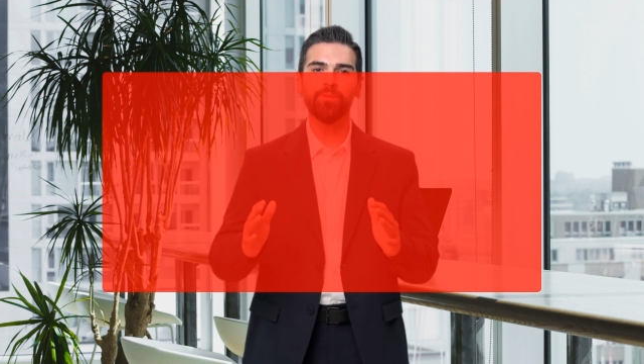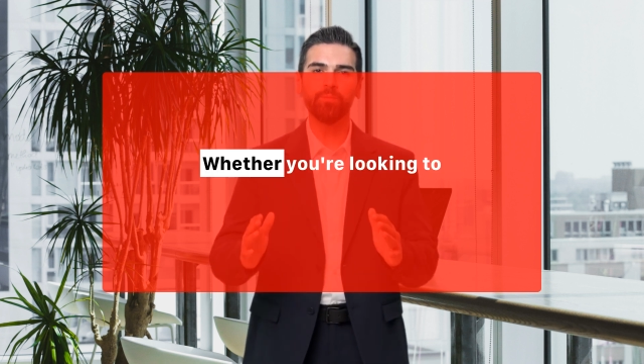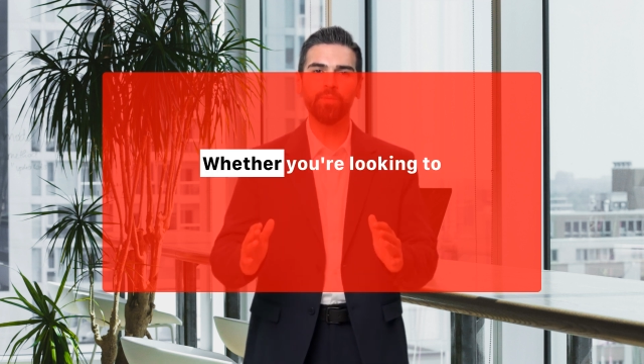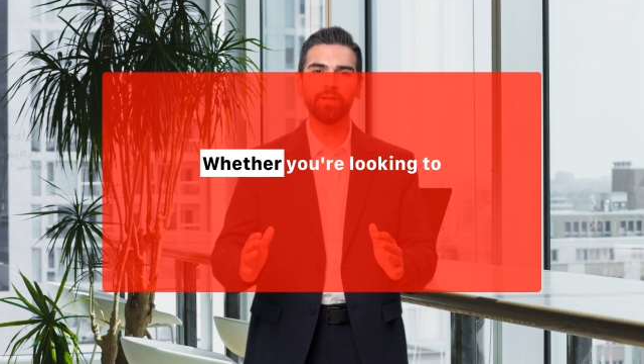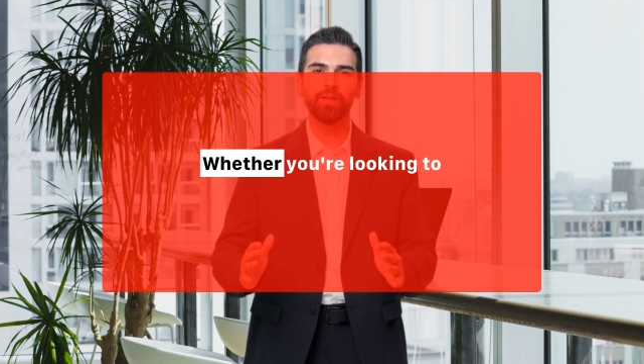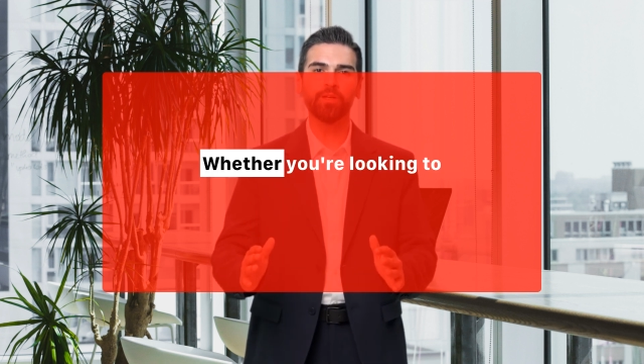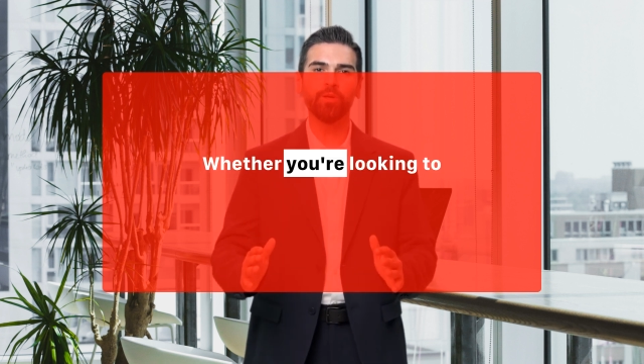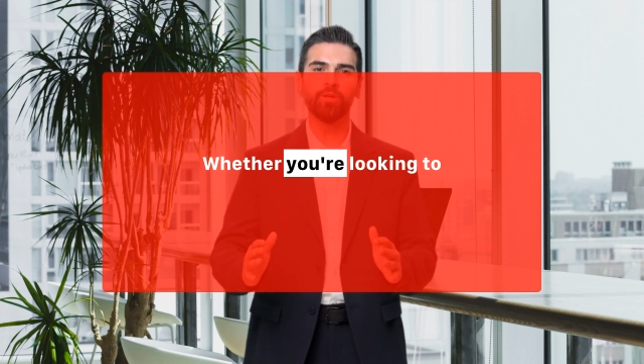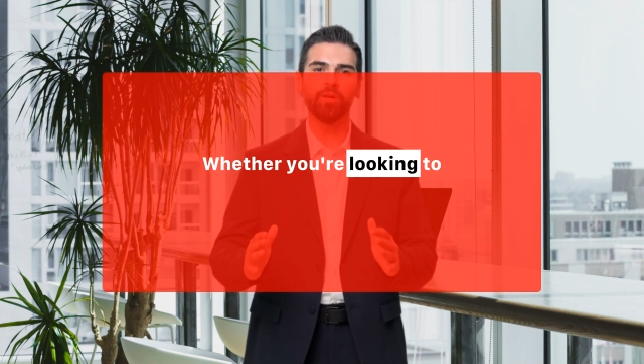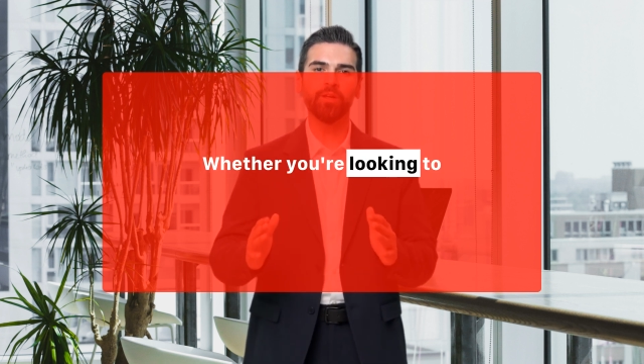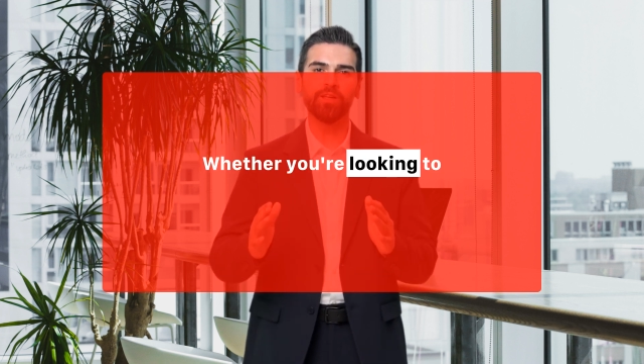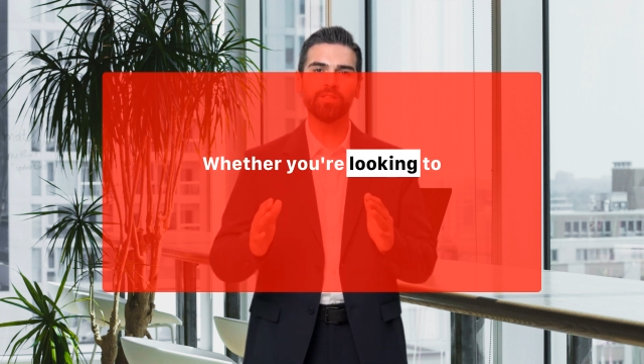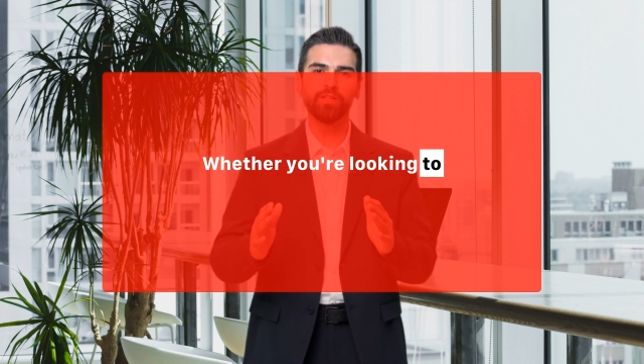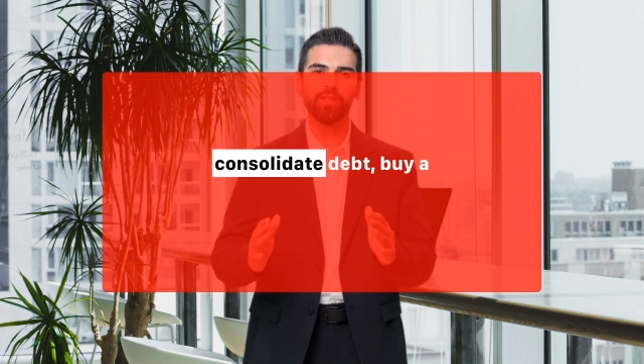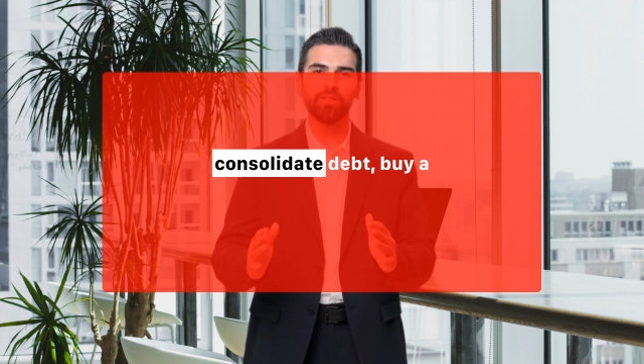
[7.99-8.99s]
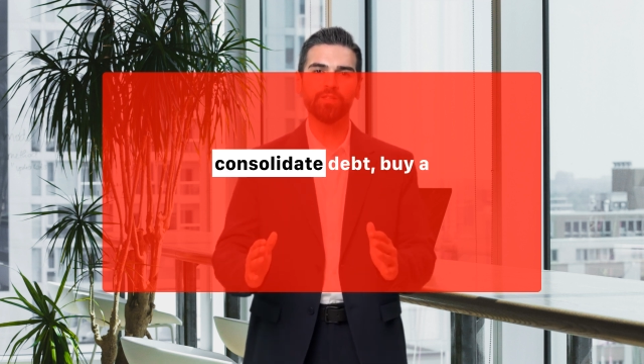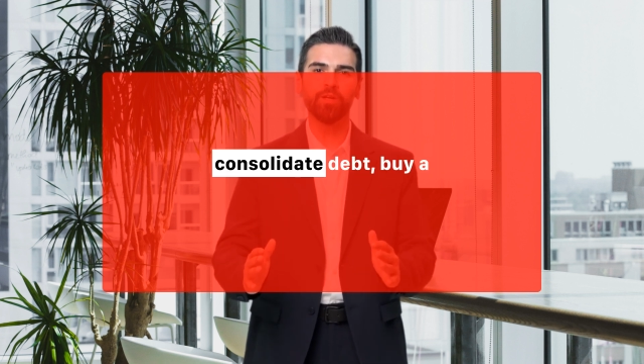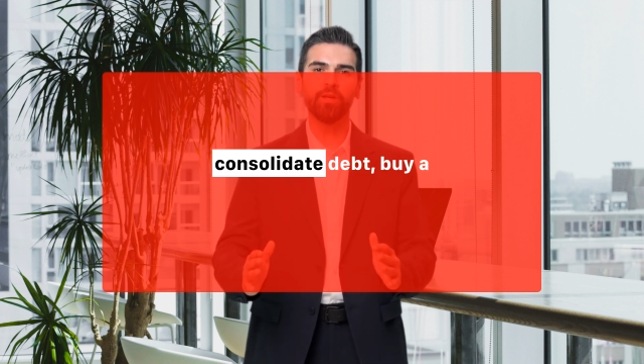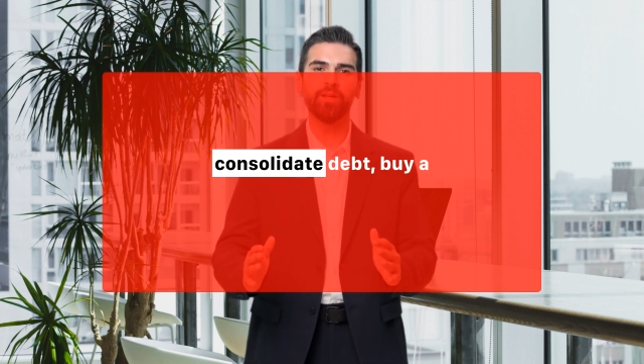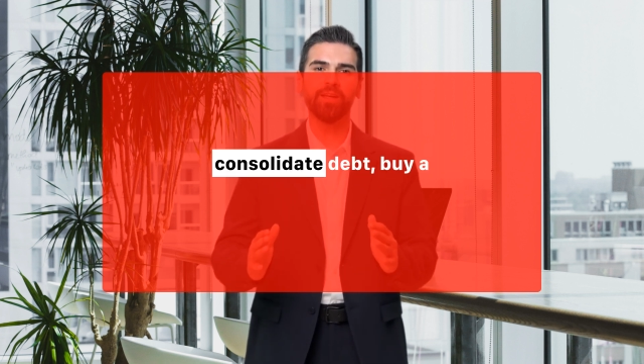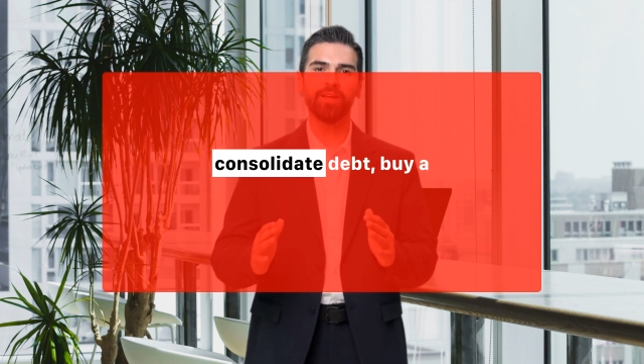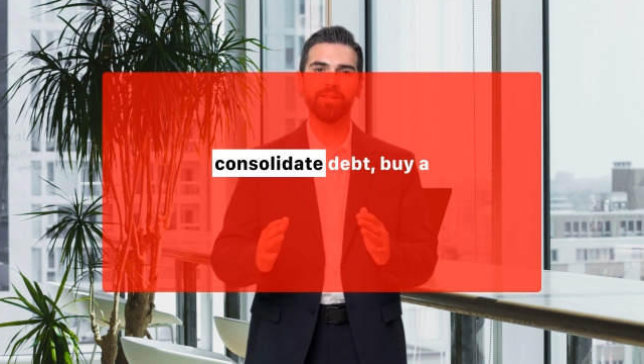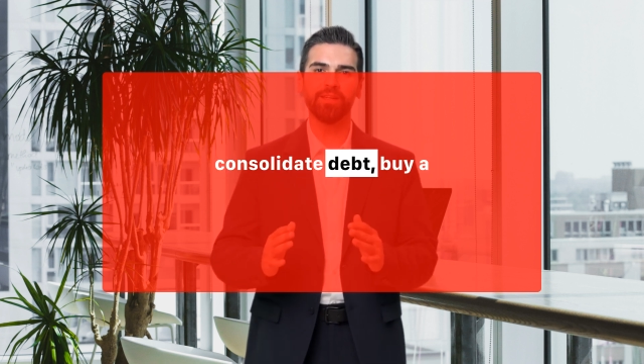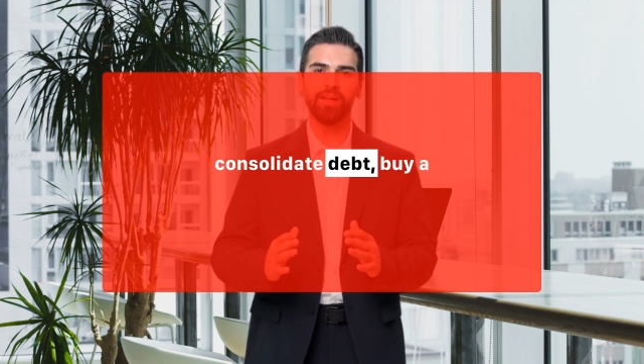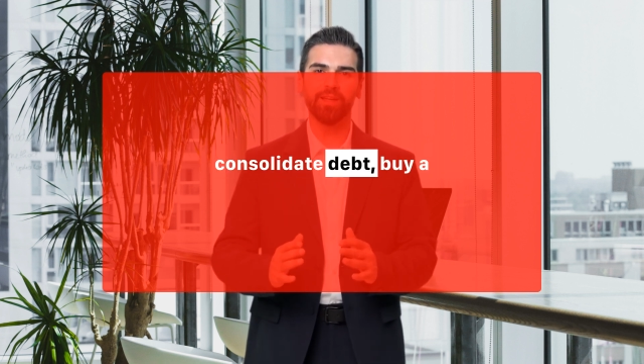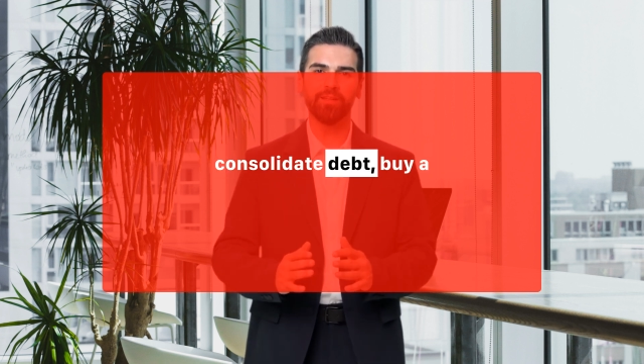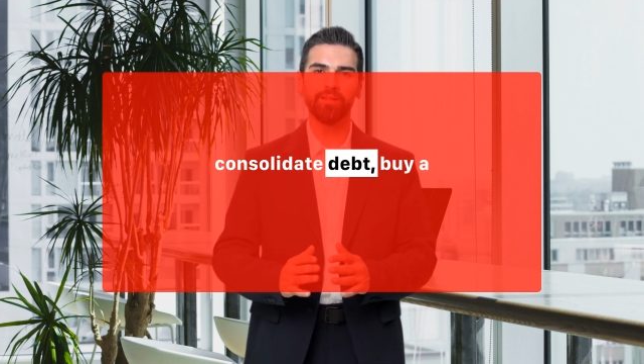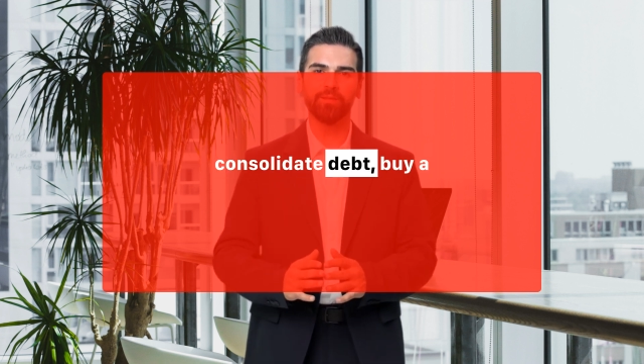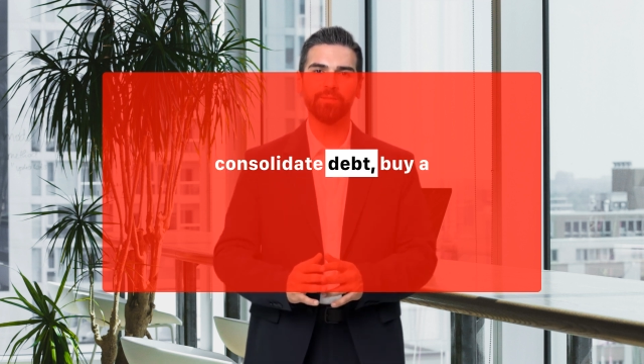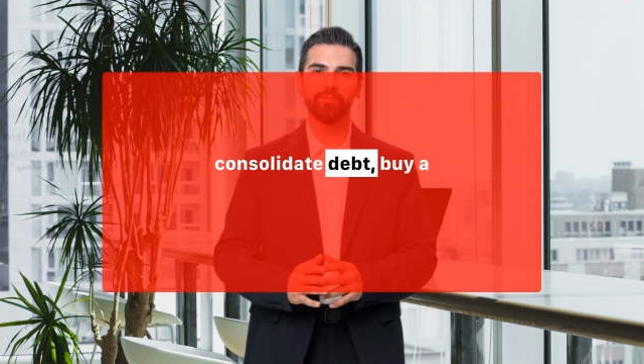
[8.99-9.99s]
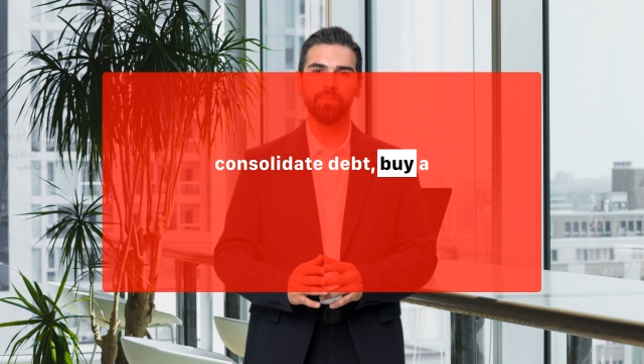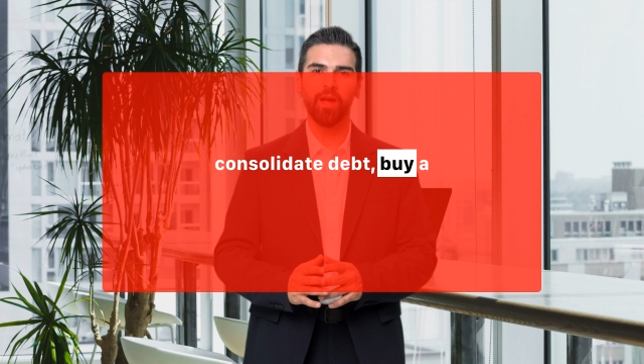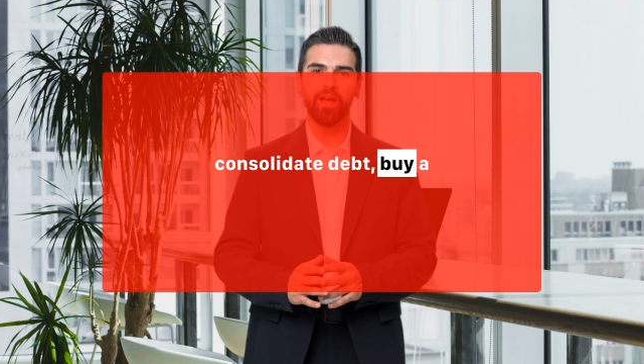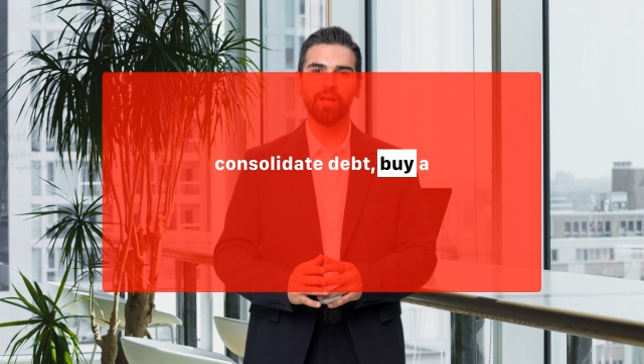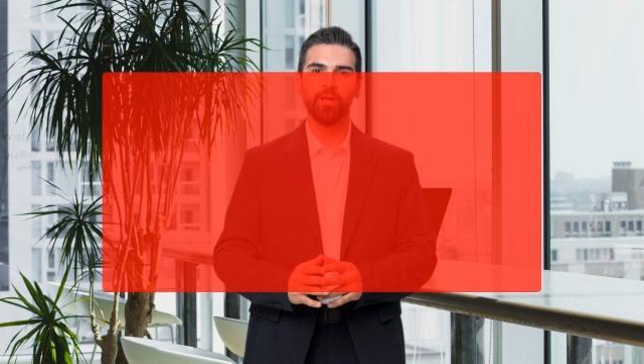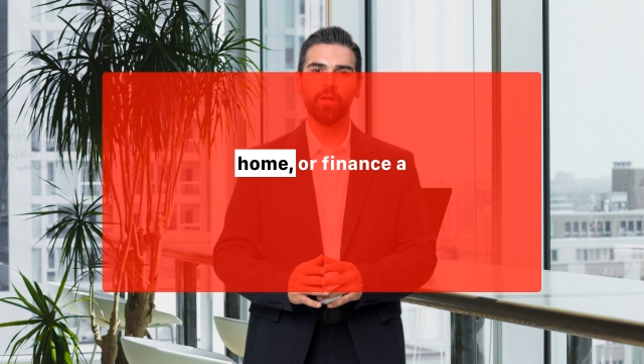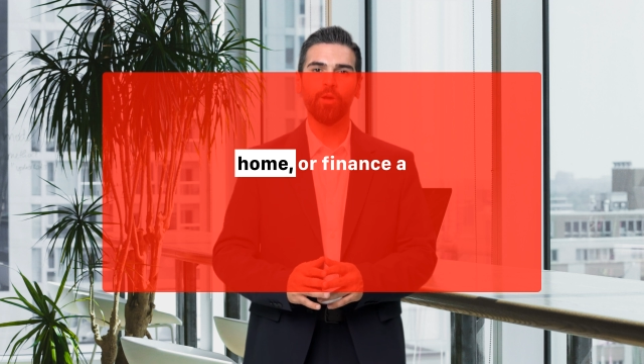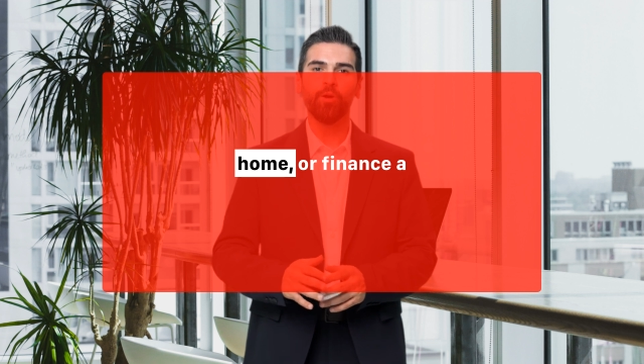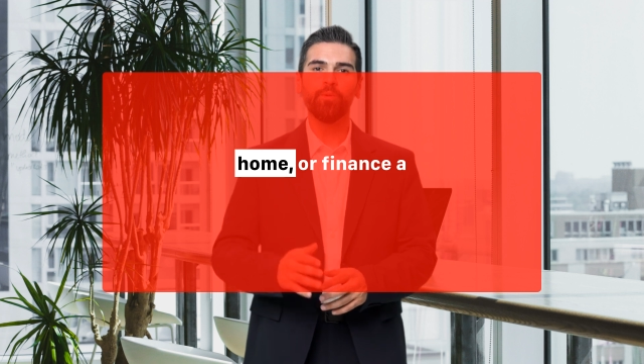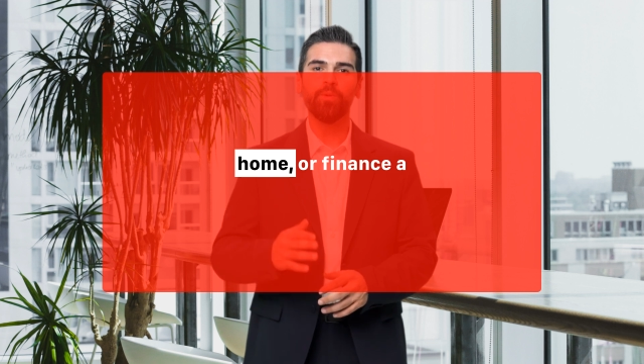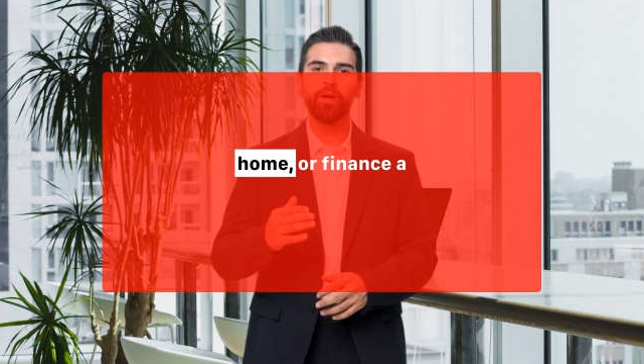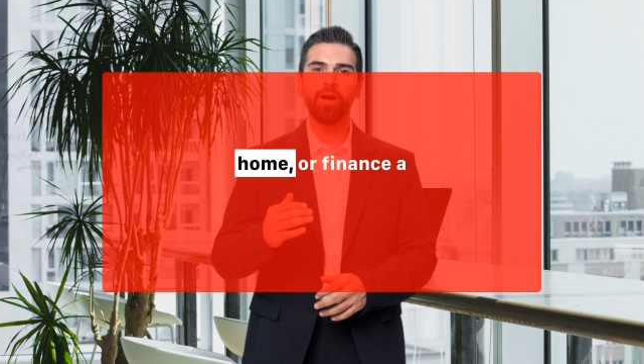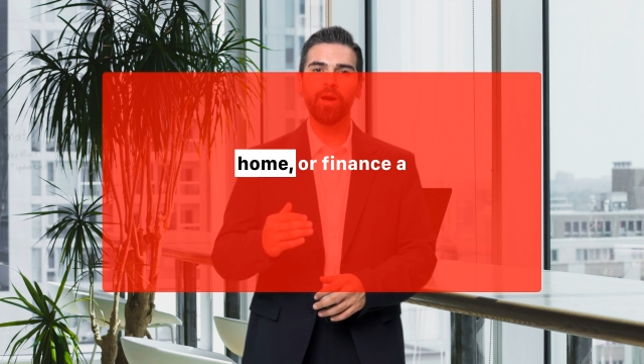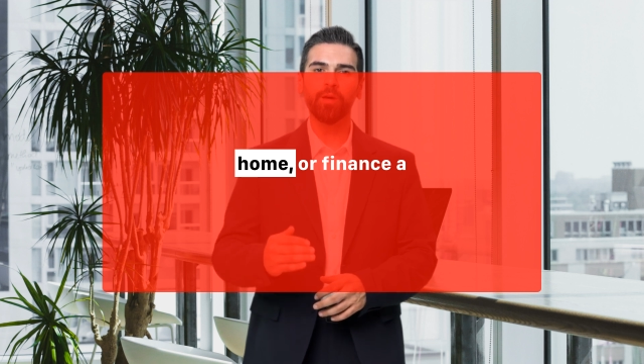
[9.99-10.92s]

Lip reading: Whether you're looking to consolidate debt, buy a home,